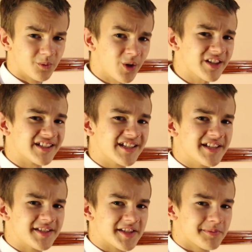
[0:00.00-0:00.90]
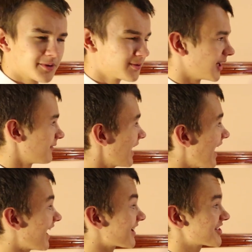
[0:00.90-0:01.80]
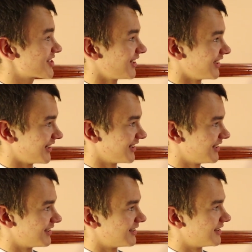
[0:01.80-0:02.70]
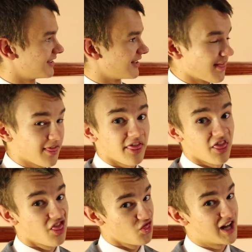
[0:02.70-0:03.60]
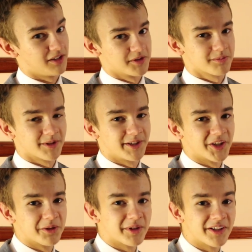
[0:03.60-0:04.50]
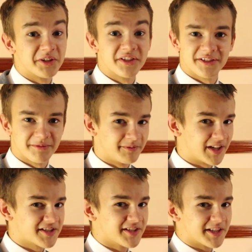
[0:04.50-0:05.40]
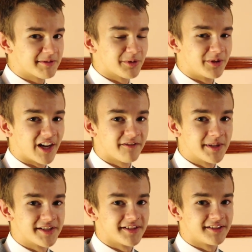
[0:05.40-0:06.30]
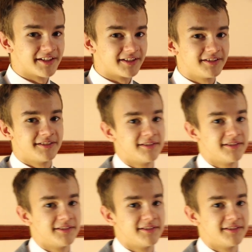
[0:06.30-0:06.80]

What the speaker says: What is a spoon knife, actually? That looks pretty good. I'm gonna go and invest in the spoon knife business later.